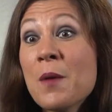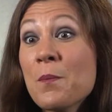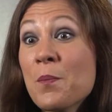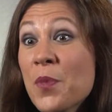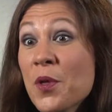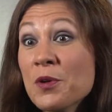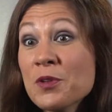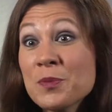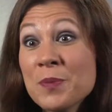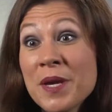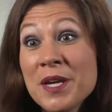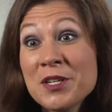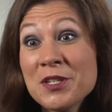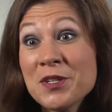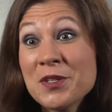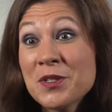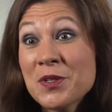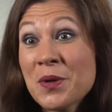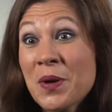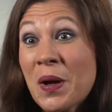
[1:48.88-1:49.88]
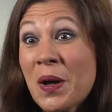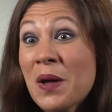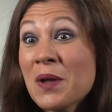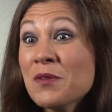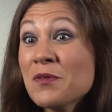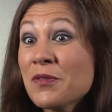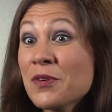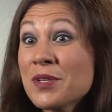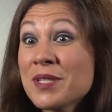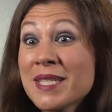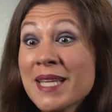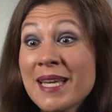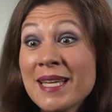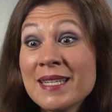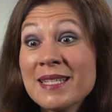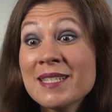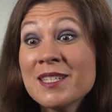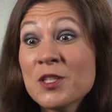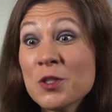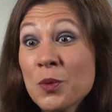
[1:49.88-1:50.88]
those patients are on for
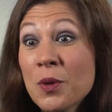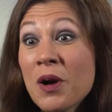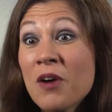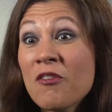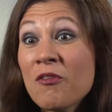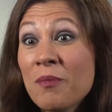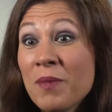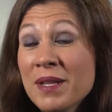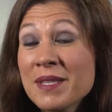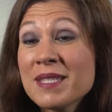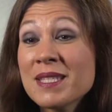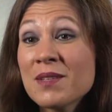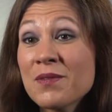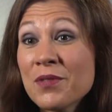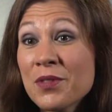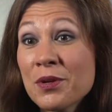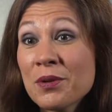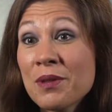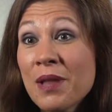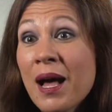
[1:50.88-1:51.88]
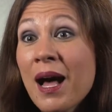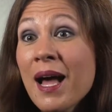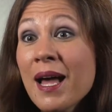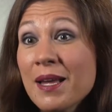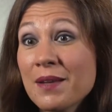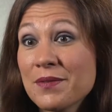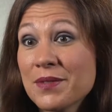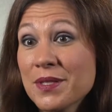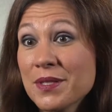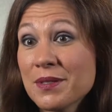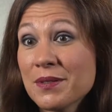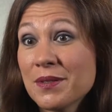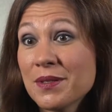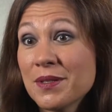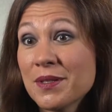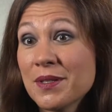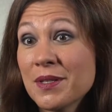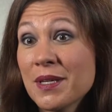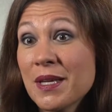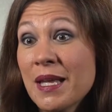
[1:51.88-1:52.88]
10 to 12 months of their lives.
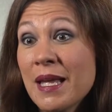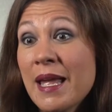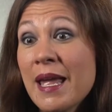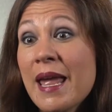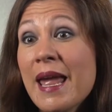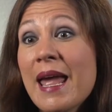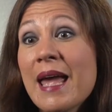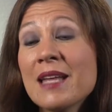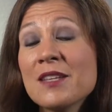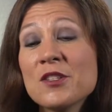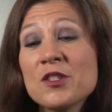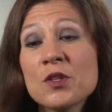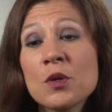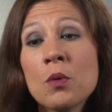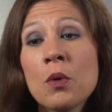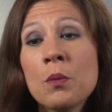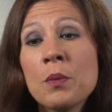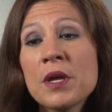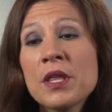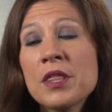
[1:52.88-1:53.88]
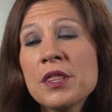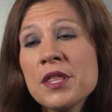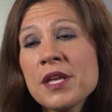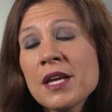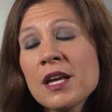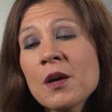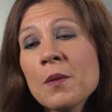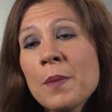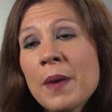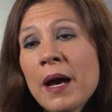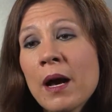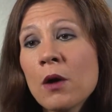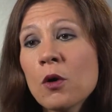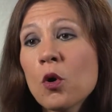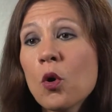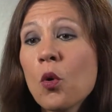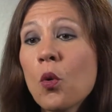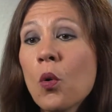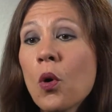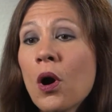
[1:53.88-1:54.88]
And so when we think about
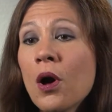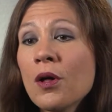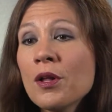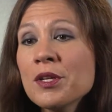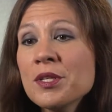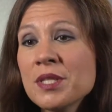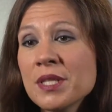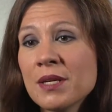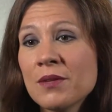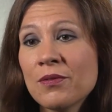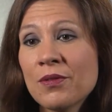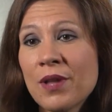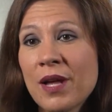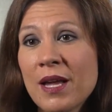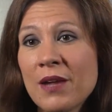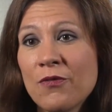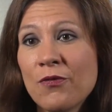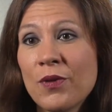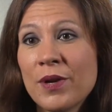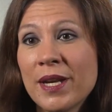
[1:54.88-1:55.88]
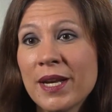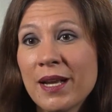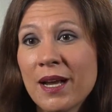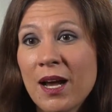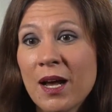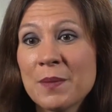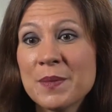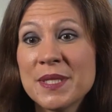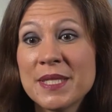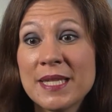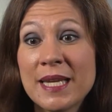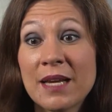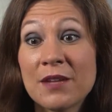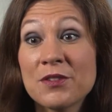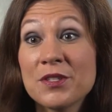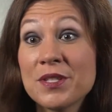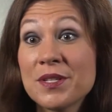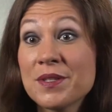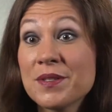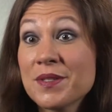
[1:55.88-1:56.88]
quality of life when it comes
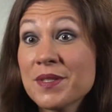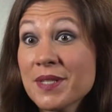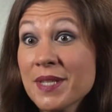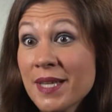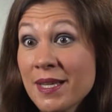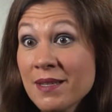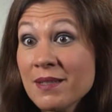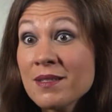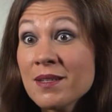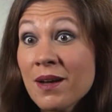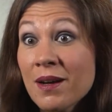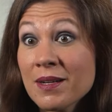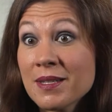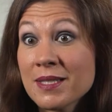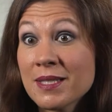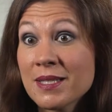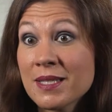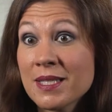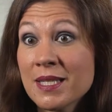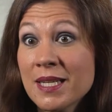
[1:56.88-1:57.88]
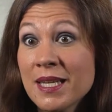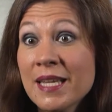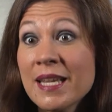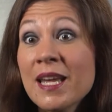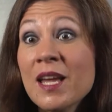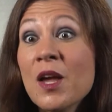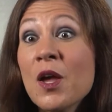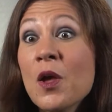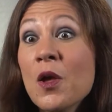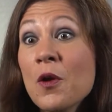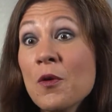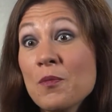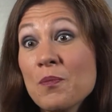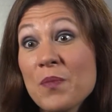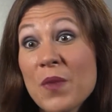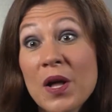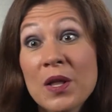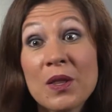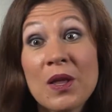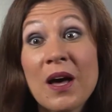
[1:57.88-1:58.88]
down to skin toxicity,
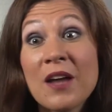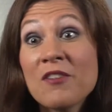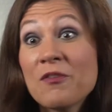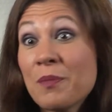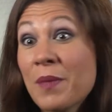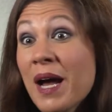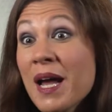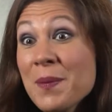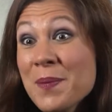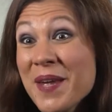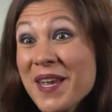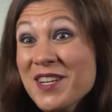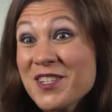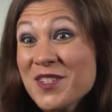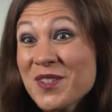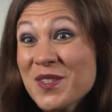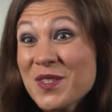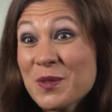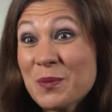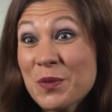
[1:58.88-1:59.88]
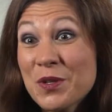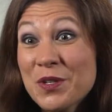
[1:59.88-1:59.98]
a lot of my patients in